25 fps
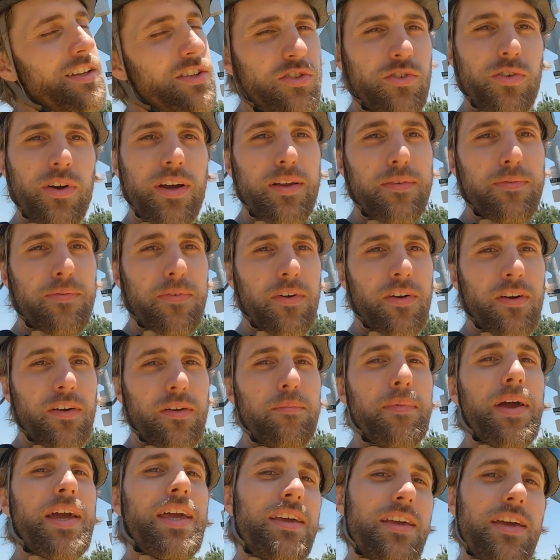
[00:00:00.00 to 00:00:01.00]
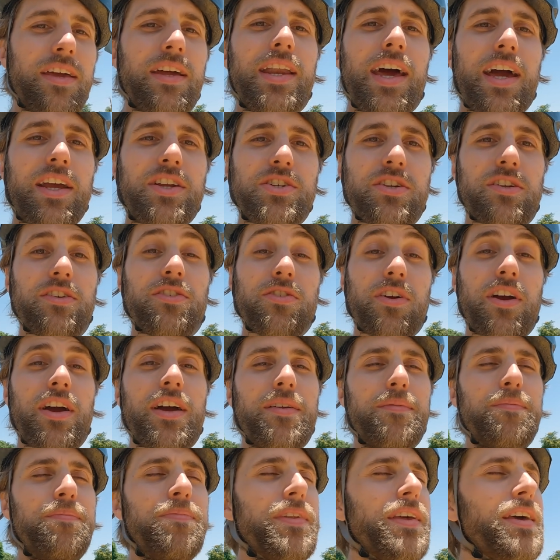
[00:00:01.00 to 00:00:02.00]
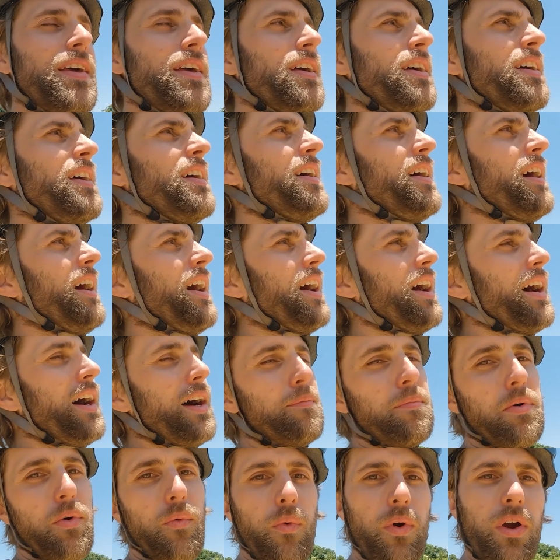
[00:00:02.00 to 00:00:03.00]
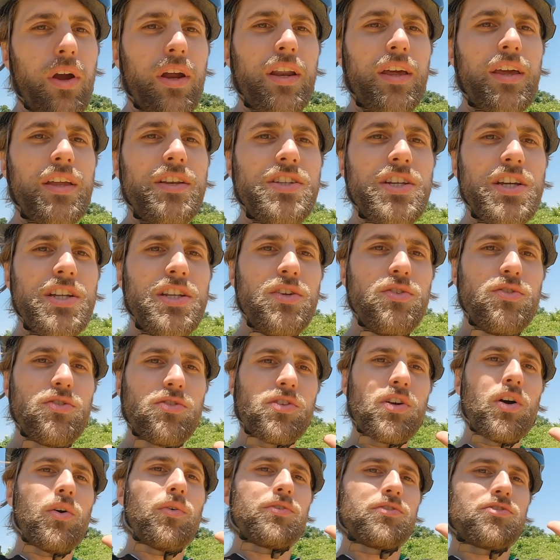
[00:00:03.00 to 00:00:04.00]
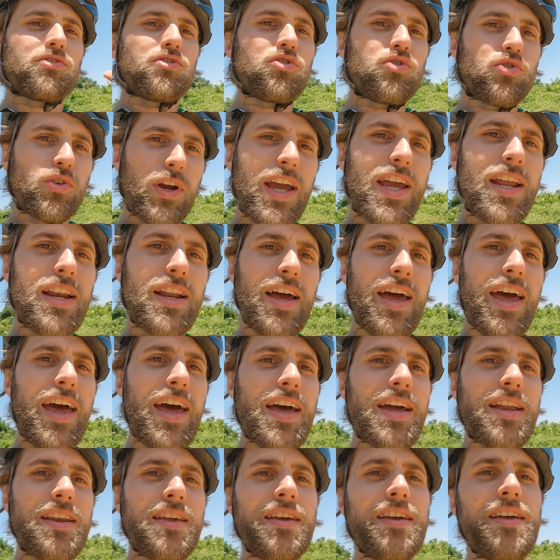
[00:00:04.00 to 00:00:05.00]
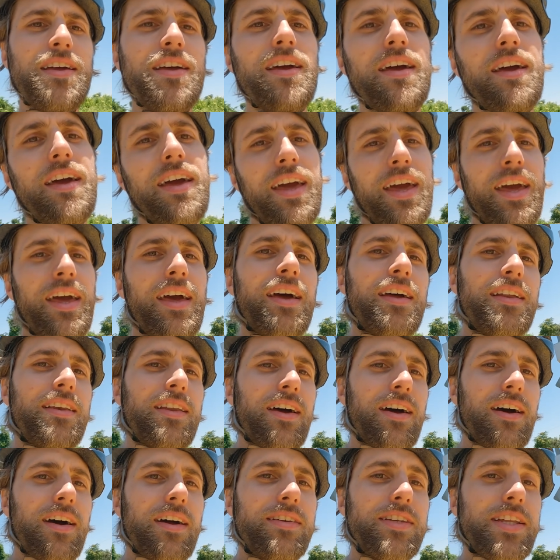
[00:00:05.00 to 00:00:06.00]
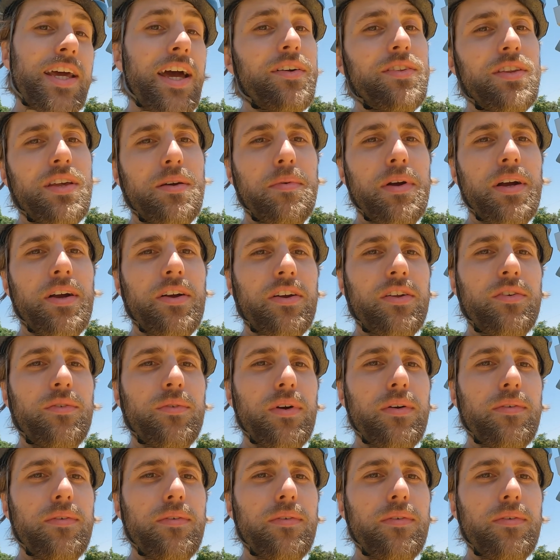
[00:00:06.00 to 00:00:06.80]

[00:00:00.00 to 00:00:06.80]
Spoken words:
It's great for making connections, right? But we're going to continue just going straight ahead and down the American